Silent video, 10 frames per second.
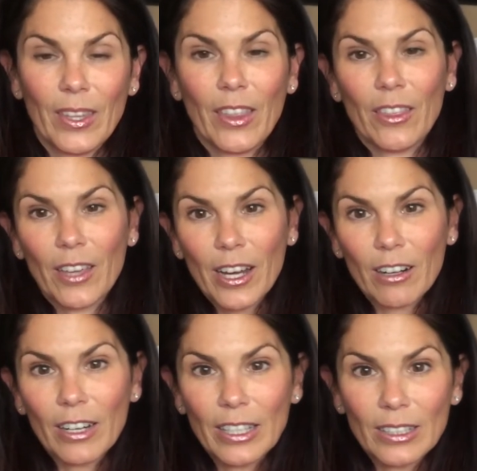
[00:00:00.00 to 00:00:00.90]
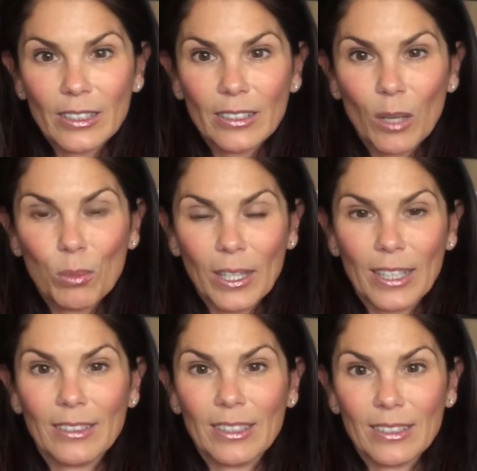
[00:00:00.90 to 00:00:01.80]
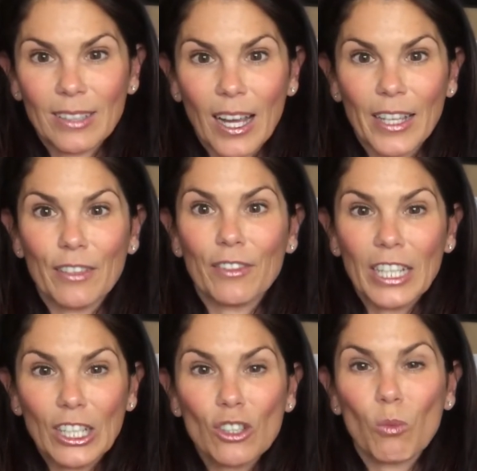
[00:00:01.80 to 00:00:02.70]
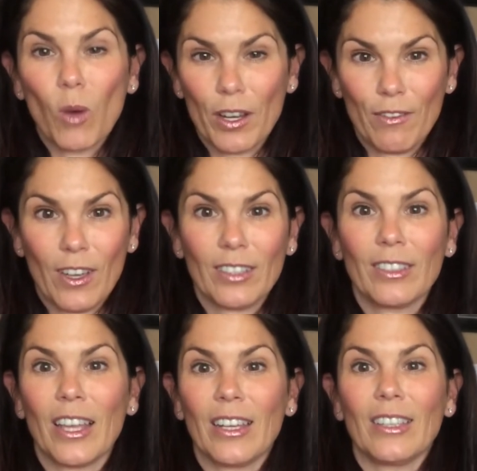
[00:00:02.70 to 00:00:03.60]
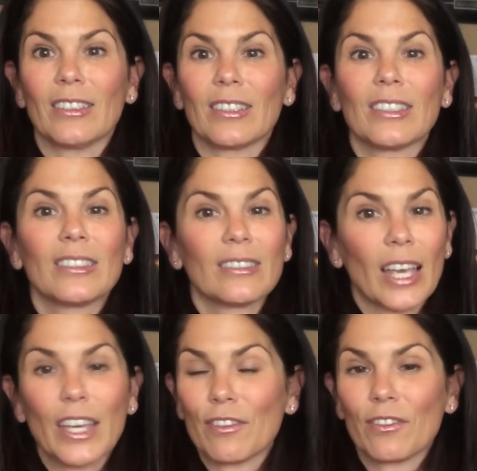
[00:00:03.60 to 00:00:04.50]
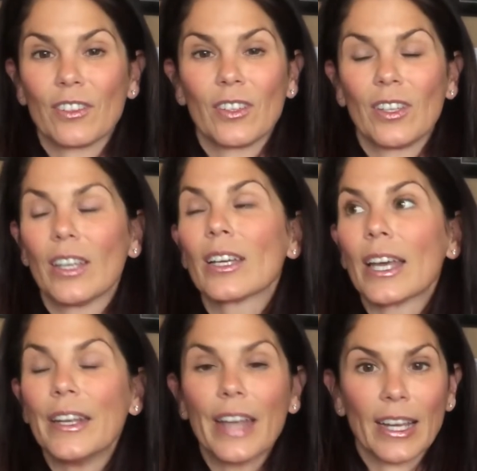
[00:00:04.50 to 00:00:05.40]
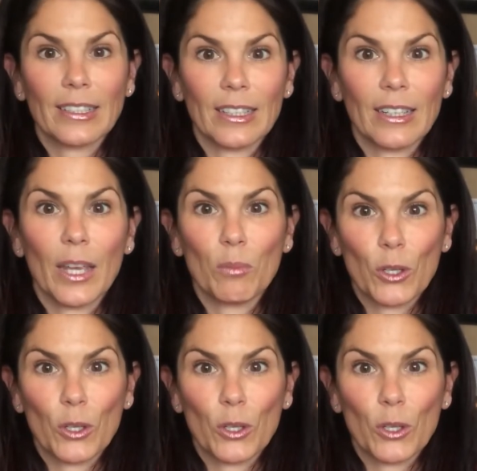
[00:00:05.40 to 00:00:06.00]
There is a place inside of each one of us that is safe, connected, and